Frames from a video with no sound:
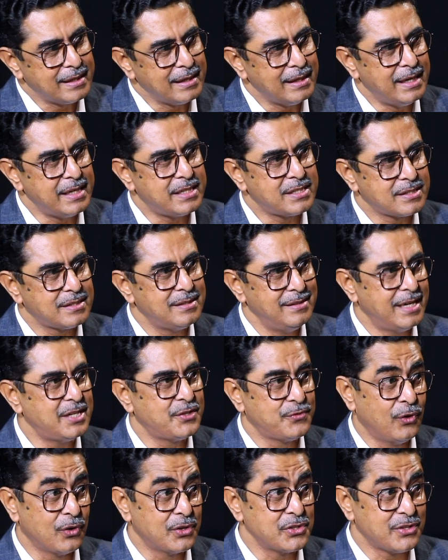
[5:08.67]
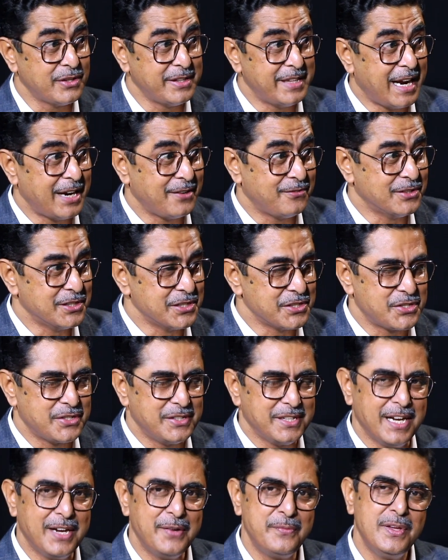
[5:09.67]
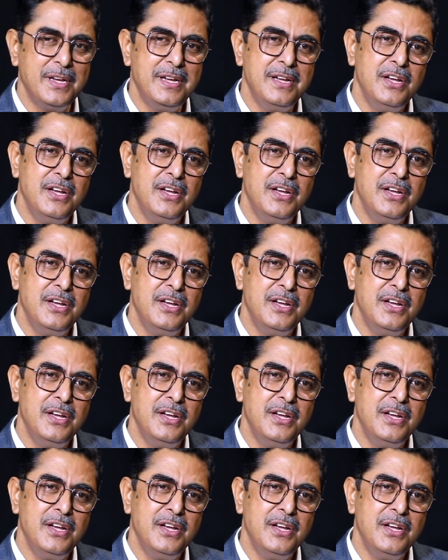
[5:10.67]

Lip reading: Let's focus on that first. Yeah.